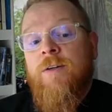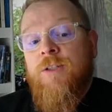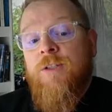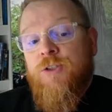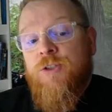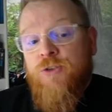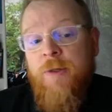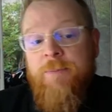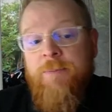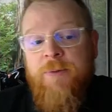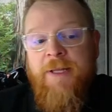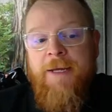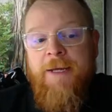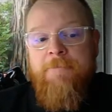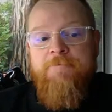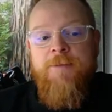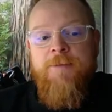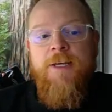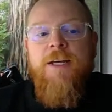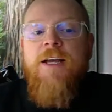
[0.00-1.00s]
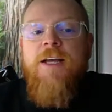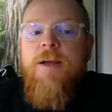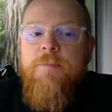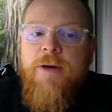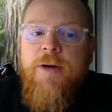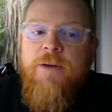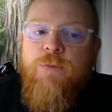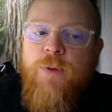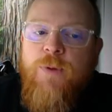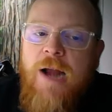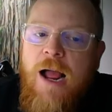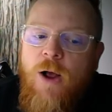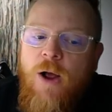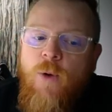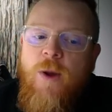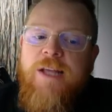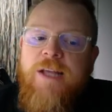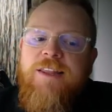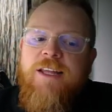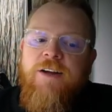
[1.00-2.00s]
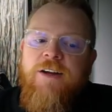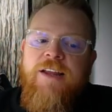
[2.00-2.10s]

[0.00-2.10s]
triplet. But if we're not quite there yet,